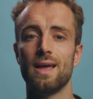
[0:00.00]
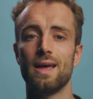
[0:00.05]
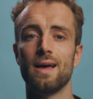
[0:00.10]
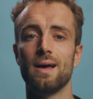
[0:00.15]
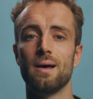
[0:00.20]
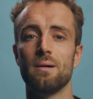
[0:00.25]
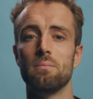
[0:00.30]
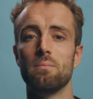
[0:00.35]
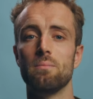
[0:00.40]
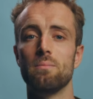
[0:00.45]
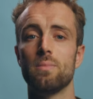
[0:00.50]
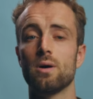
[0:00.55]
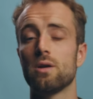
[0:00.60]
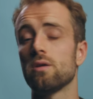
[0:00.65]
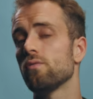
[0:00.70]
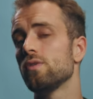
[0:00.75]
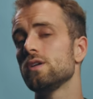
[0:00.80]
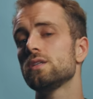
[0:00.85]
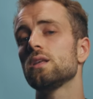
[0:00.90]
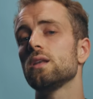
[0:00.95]

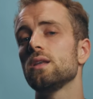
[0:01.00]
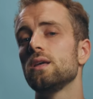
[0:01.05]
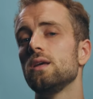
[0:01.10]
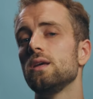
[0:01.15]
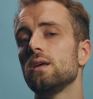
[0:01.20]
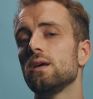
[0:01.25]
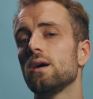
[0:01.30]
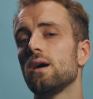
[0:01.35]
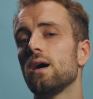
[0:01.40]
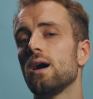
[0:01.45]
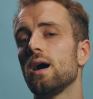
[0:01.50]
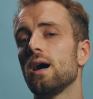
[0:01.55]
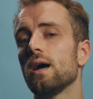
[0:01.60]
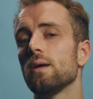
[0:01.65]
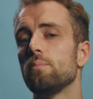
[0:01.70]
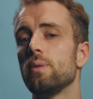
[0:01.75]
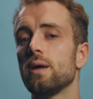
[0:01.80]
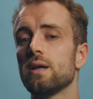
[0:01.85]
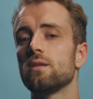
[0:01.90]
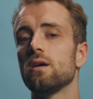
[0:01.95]
But recently I
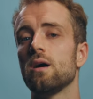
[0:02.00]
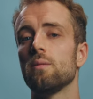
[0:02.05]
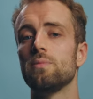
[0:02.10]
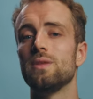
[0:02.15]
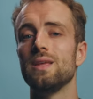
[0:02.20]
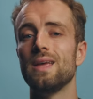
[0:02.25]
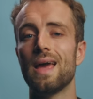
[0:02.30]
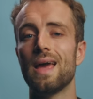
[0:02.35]
picked up the